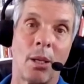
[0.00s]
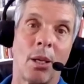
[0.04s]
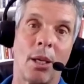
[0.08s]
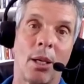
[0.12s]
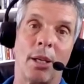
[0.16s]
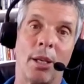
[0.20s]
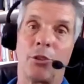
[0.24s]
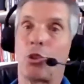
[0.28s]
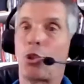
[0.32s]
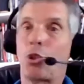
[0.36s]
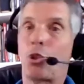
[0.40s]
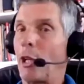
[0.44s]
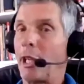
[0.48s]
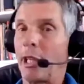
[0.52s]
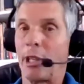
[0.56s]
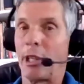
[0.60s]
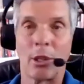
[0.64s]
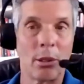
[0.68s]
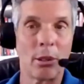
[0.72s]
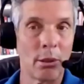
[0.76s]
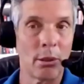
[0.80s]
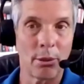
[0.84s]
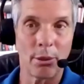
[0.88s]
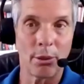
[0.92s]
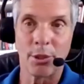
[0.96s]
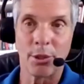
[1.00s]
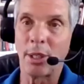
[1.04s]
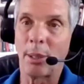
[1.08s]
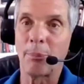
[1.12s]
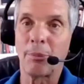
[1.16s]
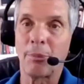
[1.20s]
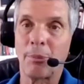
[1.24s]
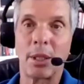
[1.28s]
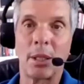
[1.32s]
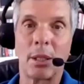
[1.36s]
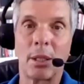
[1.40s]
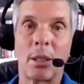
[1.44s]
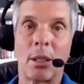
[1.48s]
and trigger
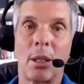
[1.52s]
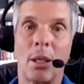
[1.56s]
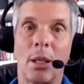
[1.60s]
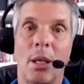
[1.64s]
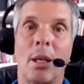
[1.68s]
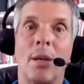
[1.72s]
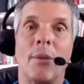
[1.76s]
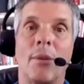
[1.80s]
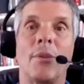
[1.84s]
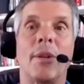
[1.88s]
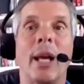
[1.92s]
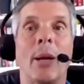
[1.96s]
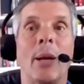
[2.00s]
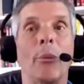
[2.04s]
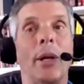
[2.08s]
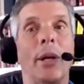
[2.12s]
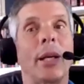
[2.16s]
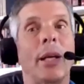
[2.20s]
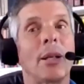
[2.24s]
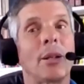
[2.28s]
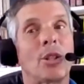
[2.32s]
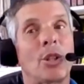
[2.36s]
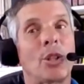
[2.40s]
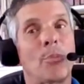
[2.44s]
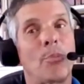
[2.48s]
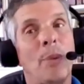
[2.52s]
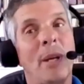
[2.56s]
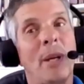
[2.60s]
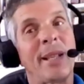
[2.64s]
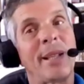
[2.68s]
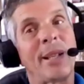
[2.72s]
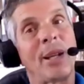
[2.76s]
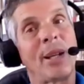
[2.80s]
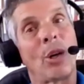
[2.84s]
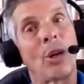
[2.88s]
something, then we can spend,